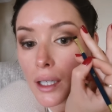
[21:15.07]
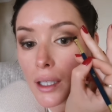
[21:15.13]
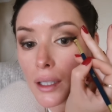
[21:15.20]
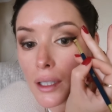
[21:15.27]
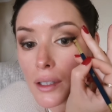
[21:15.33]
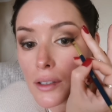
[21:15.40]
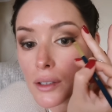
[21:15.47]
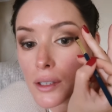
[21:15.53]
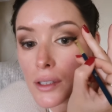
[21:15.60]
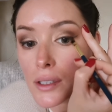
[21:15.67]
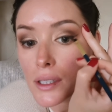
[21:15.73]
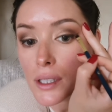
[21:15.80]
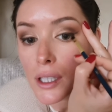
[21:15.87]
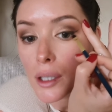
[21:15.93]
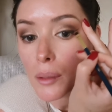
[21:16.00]
And as you can
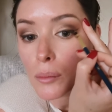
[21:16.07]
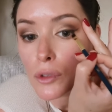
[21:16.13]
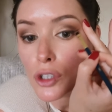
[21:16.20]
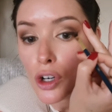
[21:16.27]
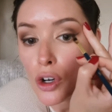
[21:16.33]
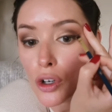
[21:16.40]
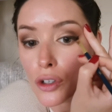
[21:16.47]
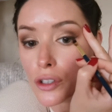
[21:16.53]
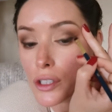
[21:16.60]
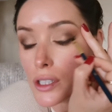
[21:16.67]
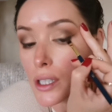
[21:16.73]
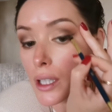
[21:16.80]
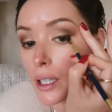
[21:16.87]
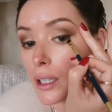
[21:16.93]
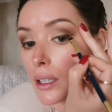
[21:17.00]
see, I'm
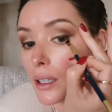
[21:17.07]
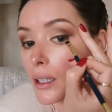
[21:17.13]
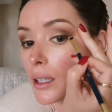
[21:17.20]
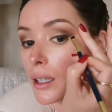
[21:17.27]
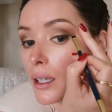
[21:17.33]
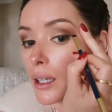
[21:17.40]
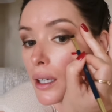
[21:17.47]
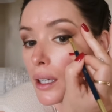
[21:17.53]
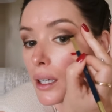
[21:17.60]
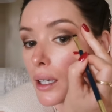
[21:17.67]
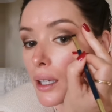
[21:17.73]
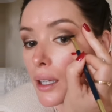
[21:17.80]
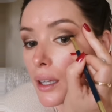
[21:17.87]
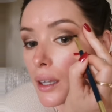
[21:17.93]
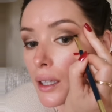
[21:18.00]
taunting
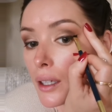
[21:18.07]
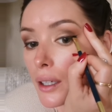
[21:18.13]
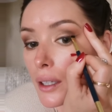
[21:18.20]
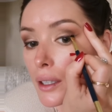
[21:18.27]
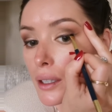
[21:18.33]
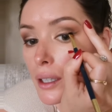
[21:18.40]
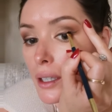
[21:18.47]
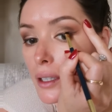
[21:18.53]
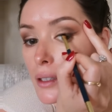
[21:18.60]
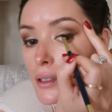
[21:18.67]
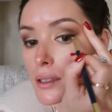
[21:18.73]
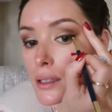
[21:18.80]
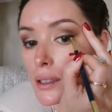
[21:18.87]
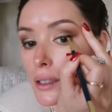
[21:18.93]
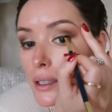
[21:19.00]
the eye
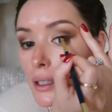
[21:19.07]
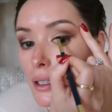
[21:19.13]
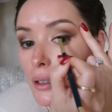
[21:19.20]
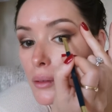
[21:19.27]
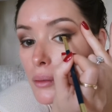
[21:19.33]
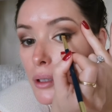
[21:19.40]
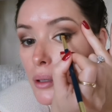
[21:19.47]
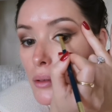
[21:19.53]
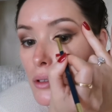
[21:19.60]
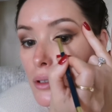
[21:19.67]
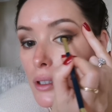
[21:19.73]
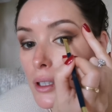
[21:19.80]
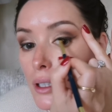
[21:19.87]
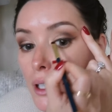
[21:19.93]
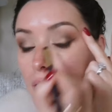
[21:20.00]
constantly when I'm
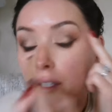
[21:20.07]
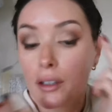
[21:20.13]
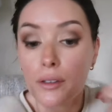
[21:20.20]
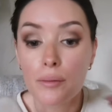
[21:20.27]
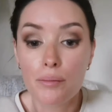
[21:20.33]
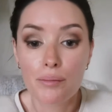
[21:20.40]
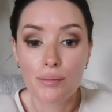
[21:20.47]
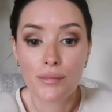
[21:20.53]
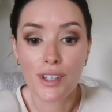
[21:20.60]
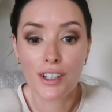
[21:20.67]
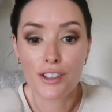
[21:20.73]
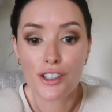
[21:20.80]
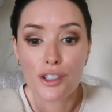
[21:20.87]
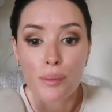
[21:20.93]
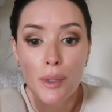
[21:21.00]
doing the liner.
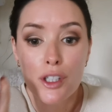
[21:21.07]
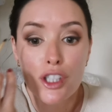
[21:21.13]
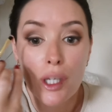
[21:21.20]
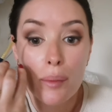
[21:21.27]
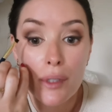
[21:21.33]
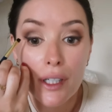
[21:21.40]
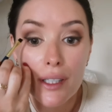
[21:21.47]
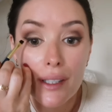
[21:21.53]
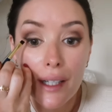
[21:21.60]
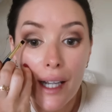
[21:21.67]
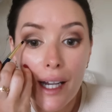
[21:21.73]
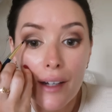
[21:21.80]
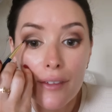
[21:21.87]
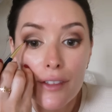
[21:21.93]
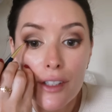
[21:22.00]
They're just my shaped eyes, I
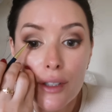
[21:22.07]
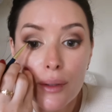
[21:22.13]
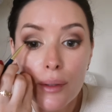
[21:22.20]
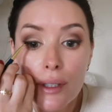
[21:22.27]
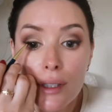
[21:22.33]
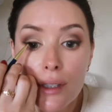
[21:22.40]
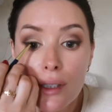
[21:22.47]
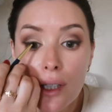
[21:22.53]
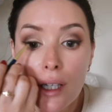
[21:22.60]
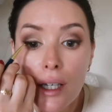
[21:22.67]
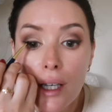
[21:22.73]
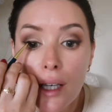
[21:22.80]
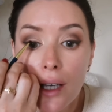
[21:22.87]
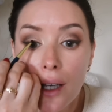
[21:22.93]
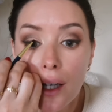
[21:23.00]
have to do it.
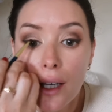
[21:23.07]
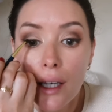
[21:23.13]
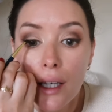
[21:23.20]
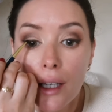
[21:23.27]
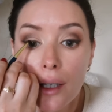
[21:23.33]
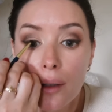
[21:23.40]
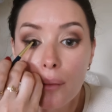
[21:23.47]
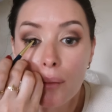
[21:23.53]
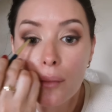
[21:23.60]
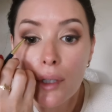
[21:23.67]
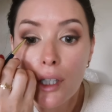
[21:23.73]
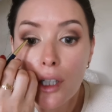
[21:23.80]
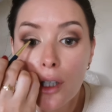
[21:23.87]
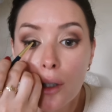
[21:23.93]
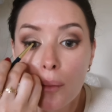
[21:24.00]

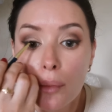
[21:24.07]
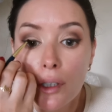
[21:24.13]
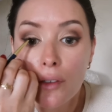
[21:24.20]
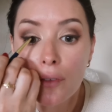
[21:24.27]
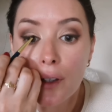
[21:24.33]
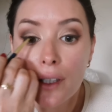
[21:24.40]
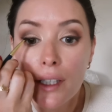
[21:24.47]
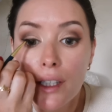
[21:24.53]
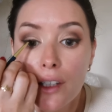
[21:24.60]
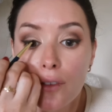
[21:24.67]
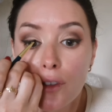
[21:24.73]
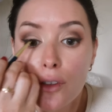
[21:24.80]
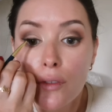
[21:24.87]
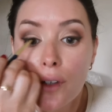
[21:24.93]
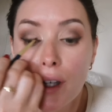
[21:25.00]
But I find then
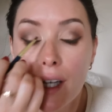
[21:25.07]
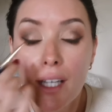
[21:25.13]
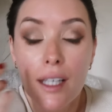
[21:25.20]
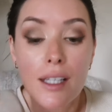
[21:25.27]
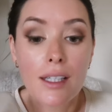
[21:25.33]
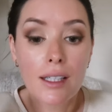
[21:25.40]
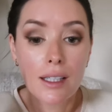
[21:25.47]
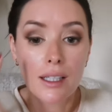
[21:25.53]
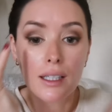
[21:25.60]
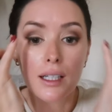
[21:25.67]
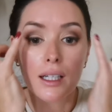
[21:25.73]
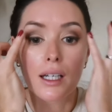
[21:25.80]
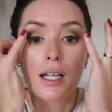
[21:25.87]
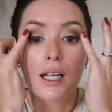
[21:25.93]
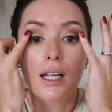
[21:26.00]
if you've any
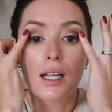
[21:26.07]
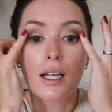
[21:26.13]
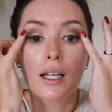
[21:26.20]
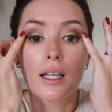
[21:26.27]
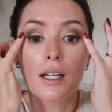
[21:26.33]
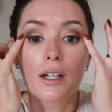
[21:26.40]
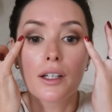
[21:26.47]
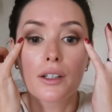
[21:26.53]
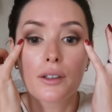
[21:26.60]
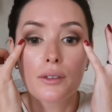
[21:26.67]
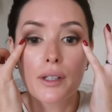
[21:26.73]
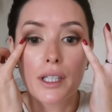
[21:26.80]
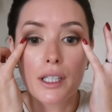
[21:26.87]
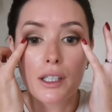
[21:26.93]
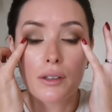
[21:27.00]
little liner
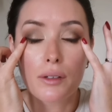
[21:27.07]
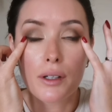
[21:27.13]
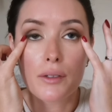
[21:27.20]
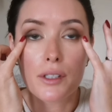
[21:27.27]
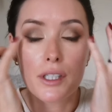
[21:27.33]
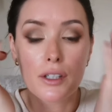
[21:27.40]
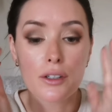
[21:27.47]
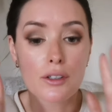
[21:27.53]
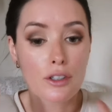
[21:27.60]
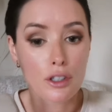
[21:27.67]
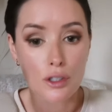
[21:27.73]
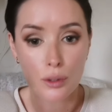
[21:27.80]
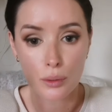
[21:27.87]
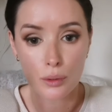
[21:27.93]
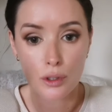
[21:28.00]
wrinkle around here,
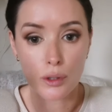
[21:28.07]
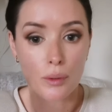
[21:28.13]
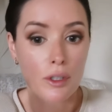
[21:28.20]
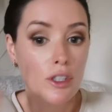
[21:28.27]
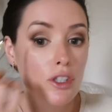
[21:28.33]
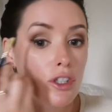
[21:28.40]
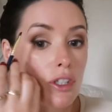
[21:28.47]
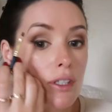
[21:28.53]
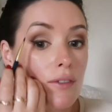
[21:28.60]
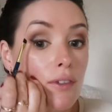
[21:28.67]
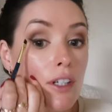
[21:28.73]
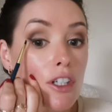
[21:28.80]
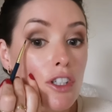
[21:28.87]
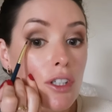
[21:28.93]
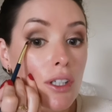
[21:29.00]
just don't do it. Just
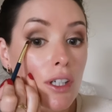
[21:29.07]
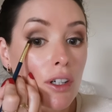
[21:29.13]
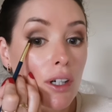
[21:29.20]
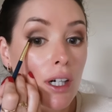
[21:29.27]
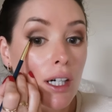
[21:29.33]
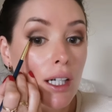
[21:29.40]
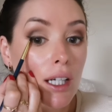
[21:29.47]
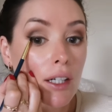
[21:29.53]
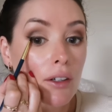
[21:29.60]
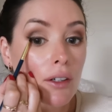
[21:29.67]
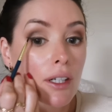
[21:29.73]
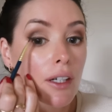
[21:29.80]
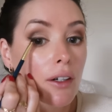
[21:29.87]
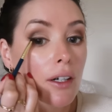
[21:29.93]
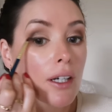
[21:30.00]
finish your eyeliner
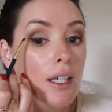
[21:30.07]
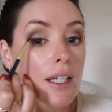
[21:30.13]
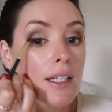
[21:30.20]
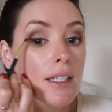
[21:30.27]
here,